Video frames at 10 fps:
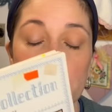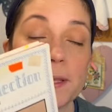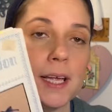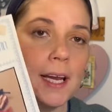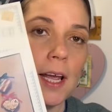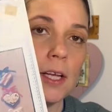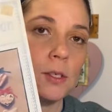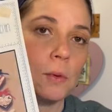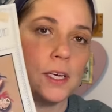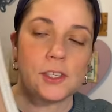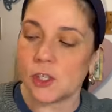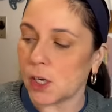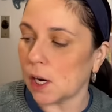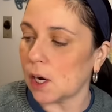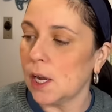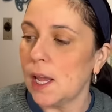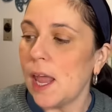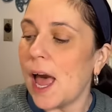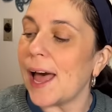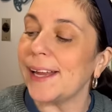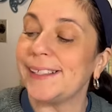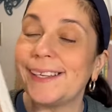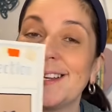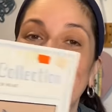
But then I also wanted to share, I did